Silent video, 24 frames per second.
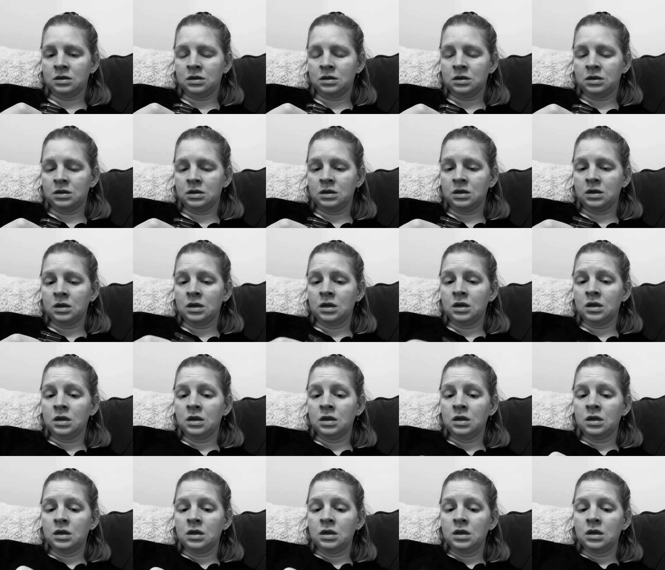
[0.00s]

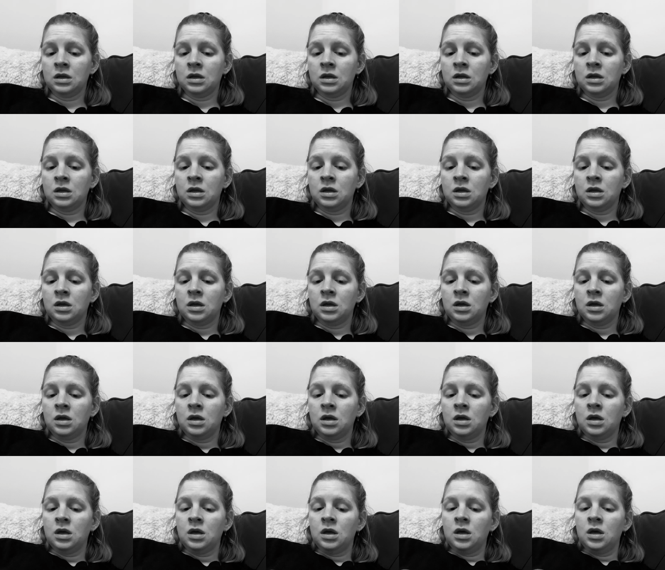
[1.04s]

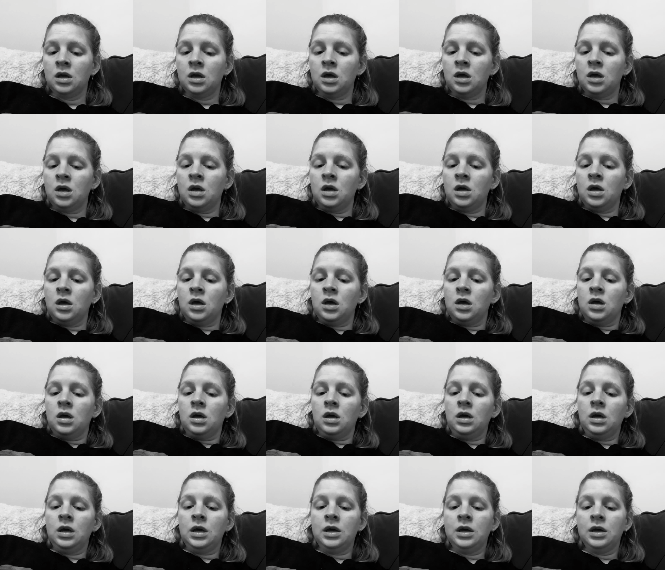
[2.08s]
Nobody speaks.